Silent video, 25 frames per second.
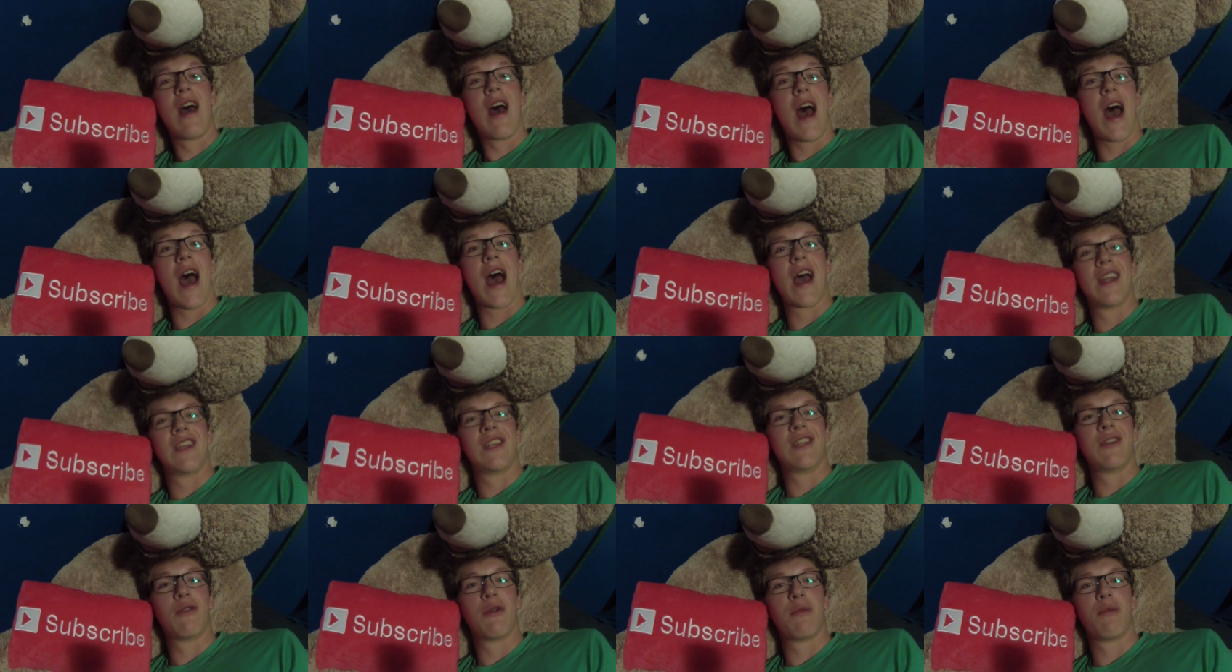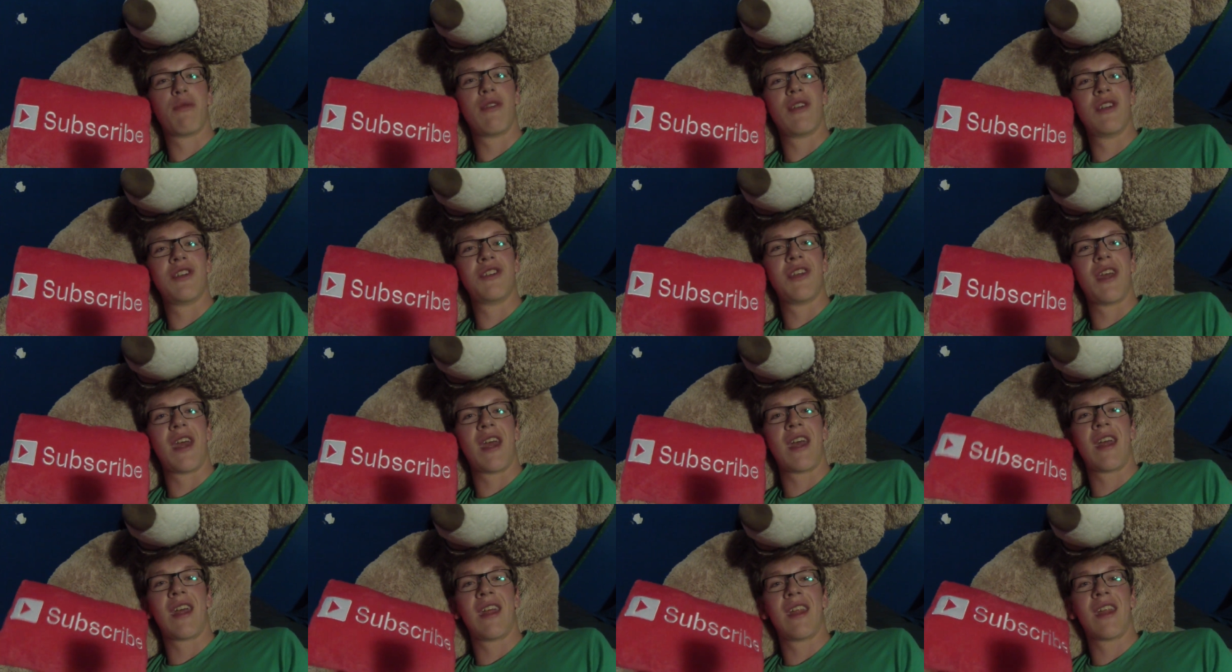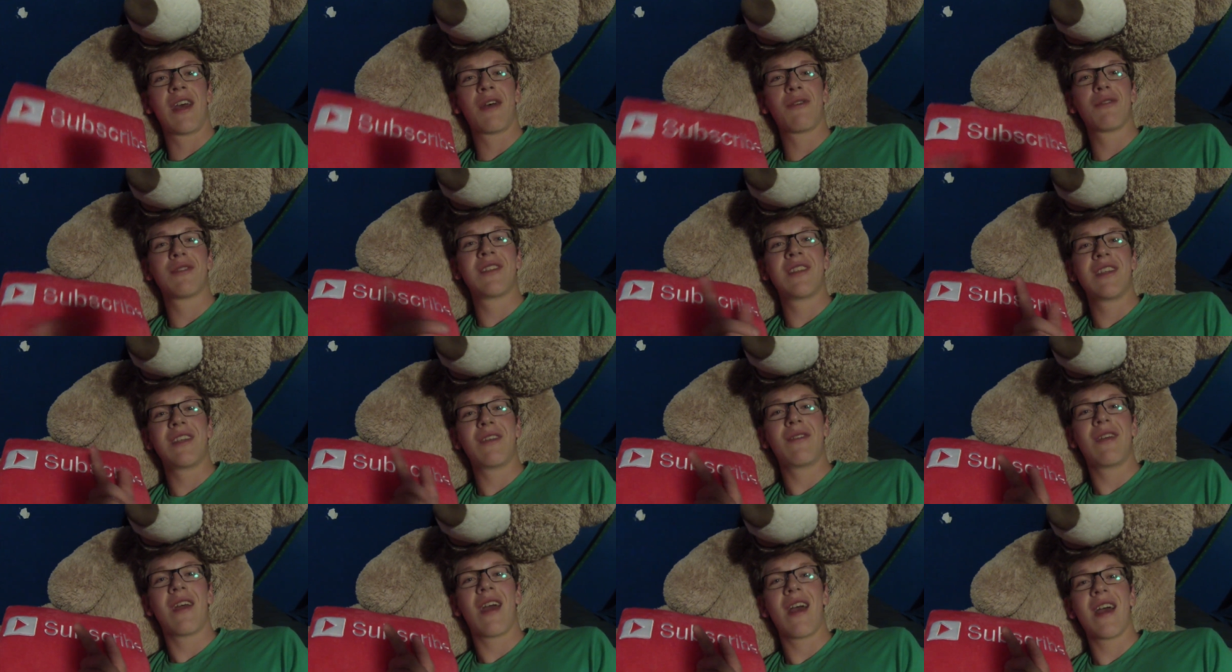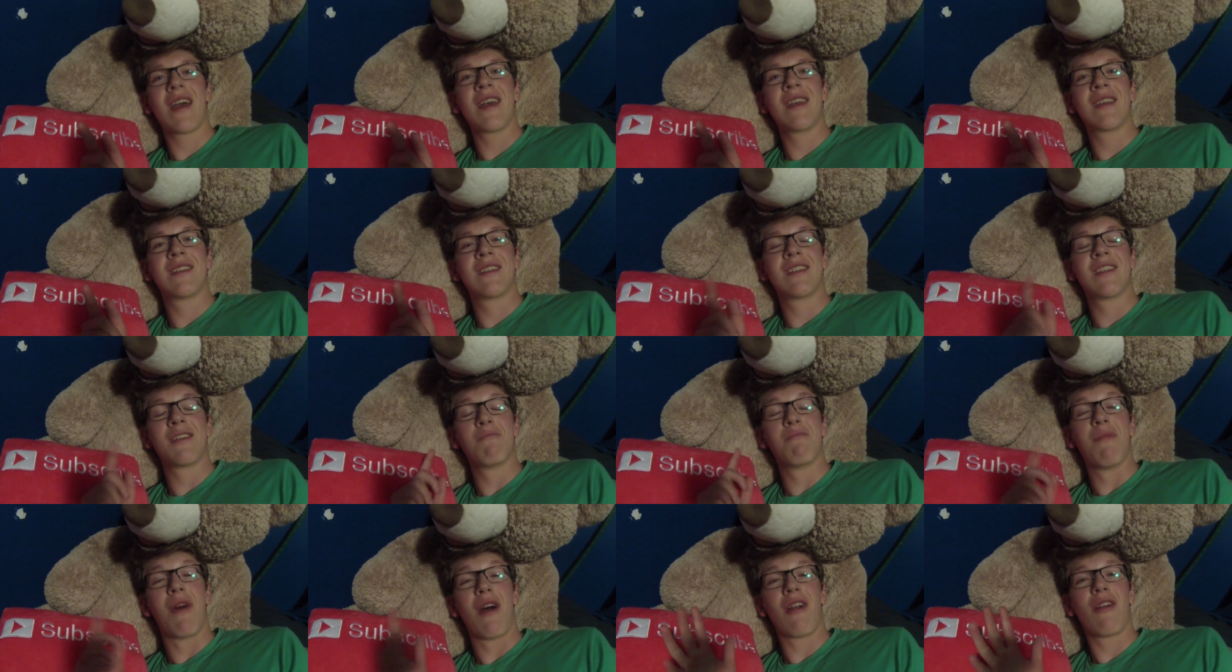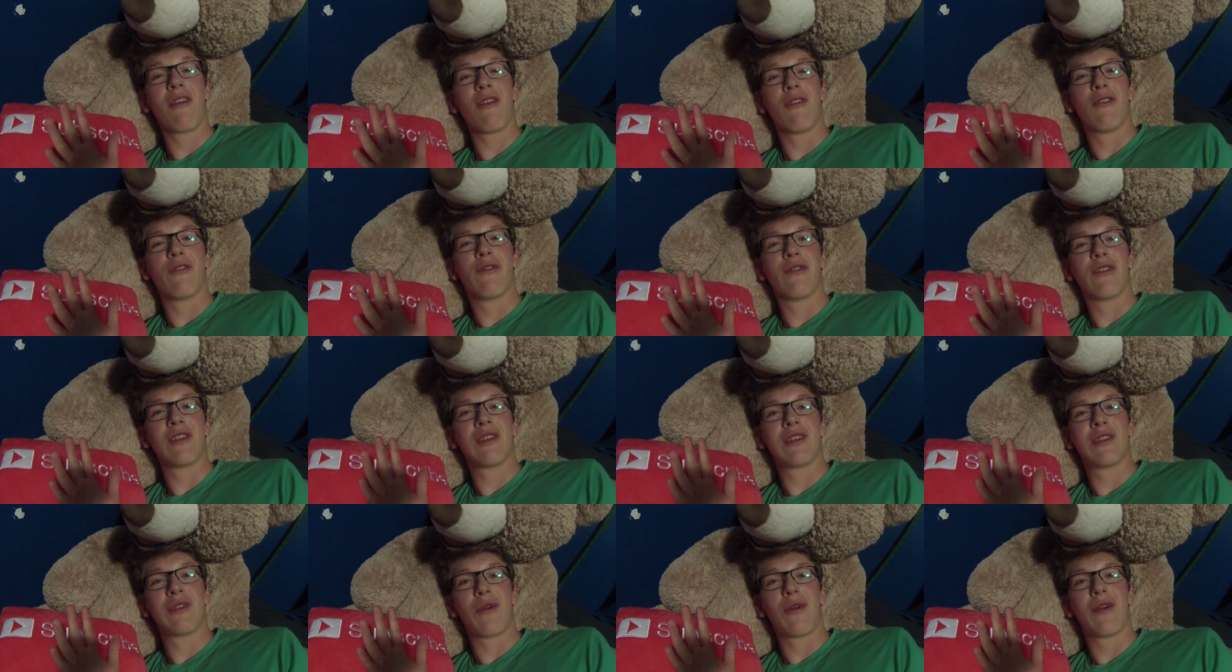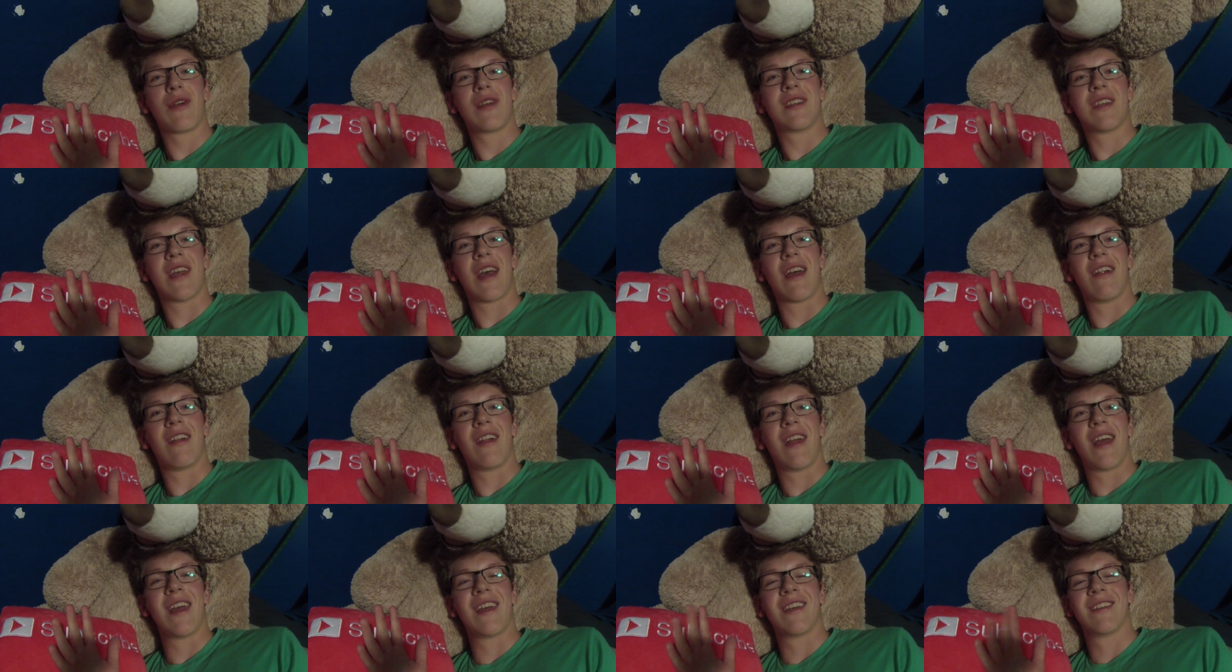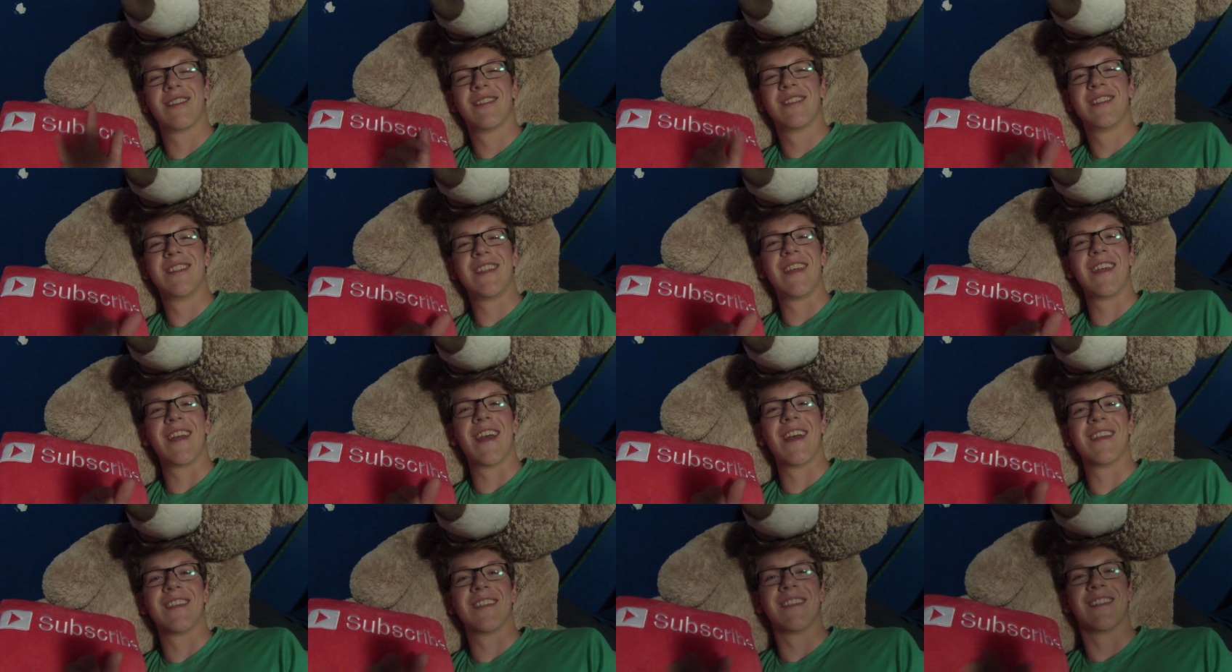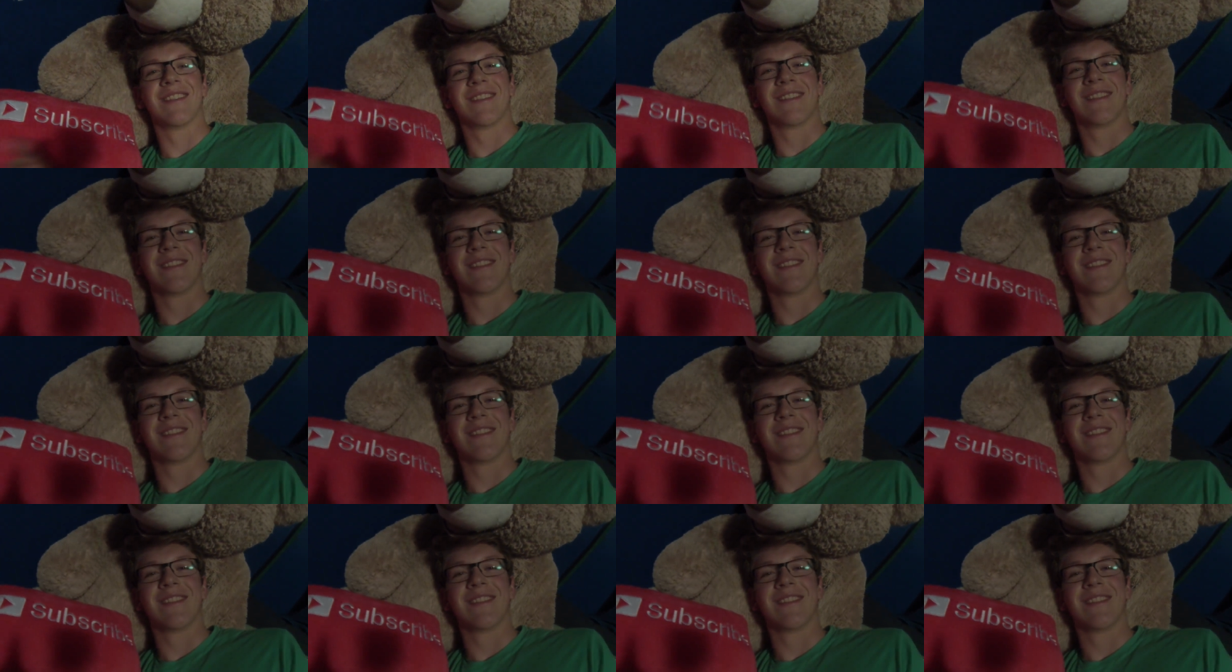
I do appreciate it, and I will see you guys tomorrow for Story Saturday. See you guys.